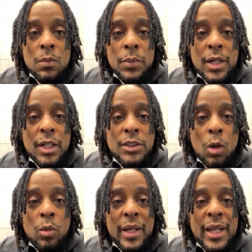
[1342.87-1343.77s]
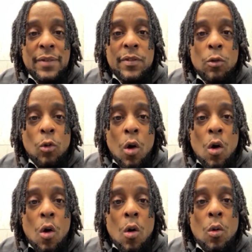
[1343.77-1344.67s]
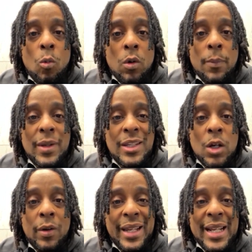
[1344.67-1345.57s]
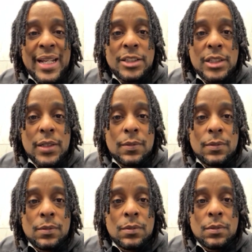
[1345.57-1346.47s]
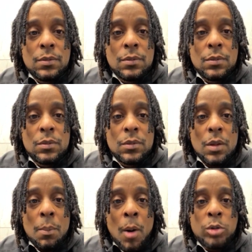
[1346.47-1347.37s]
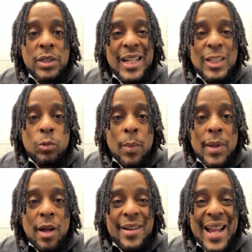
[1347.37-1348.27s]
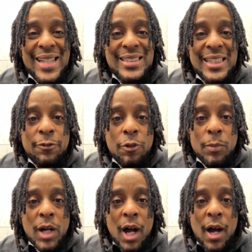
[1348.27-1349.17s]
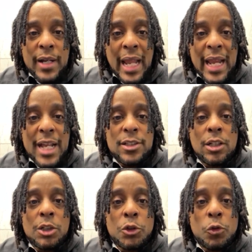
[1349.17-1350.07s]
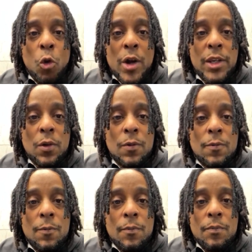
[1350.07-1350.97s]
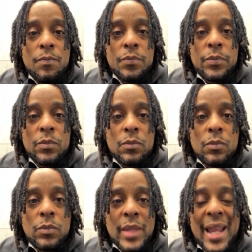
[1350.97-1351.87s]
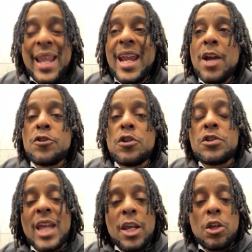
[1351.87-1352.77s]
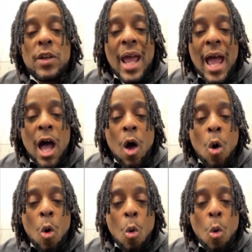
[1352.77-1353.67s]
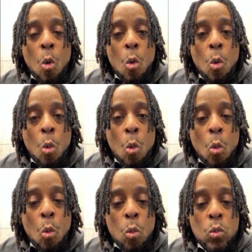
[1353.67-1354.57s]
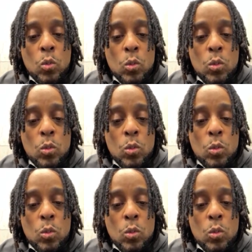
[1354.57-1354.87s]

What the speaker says: Because don't get the wrong woman your energy. Most of these women are not sent from God. They're here to destroy you. They're here to take you down.